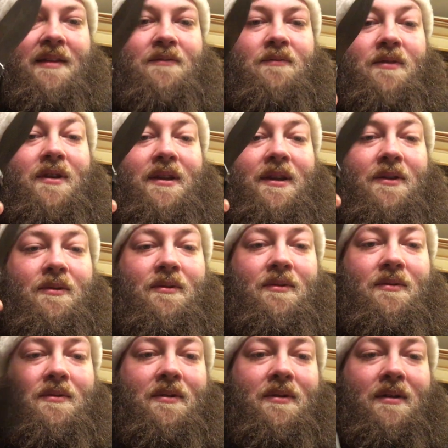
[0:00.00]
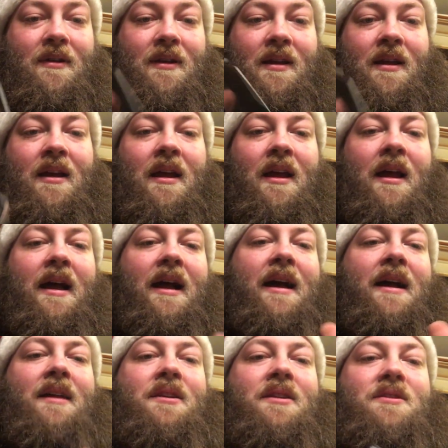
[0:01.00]
Really cool.
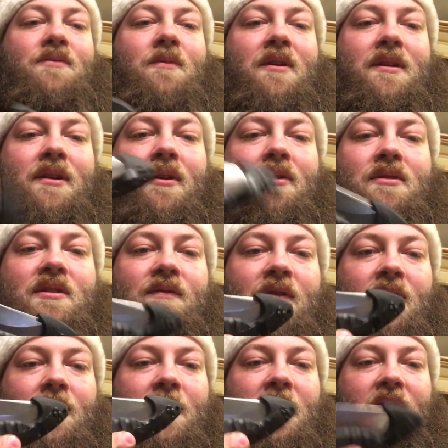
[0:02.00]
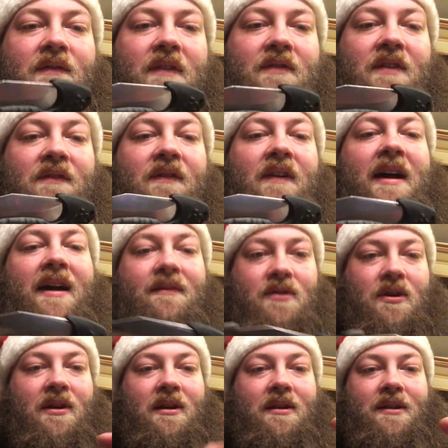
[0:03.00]
This one goes for about
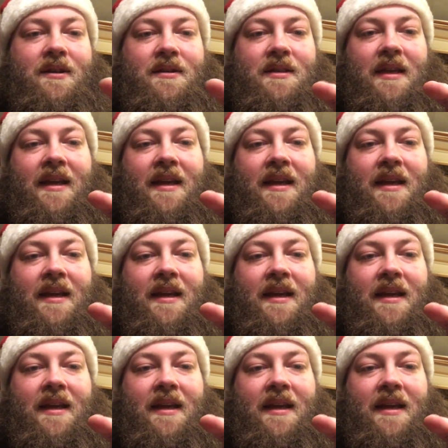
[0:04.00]
$55,